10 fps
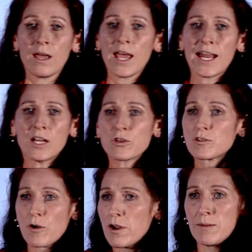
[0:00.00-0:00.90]
And I just
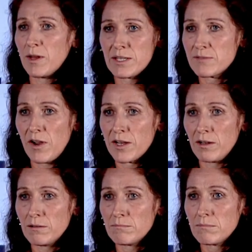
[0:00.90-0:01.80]
heard about this final.
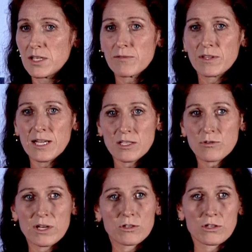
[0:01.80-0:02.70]
The
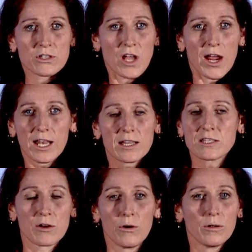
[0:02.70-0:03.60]
history has just silenced
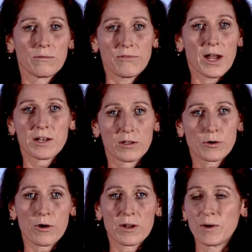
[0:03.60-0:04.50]
the whole final. You
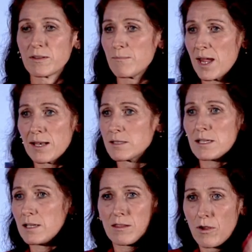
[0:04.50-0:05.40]
heard about the men's
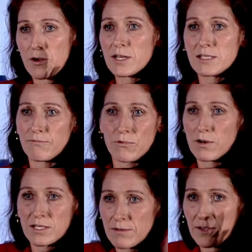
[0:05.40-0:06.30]
in the 30s and
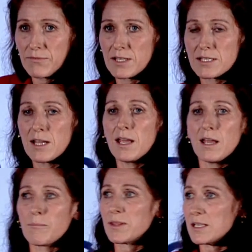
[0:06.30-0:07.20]
40s and 50s.
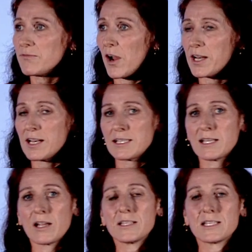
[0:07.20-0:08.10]
But this final in
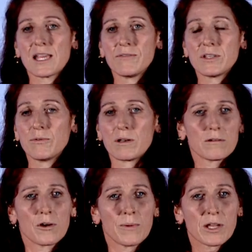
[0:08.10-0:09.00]
1971,
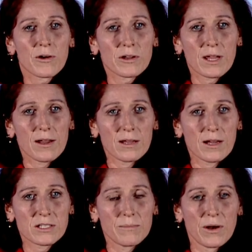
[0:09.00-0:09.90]
nobody
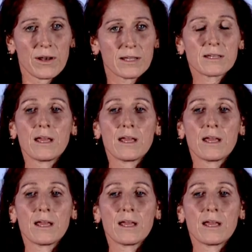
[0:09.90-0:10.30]
hears about it.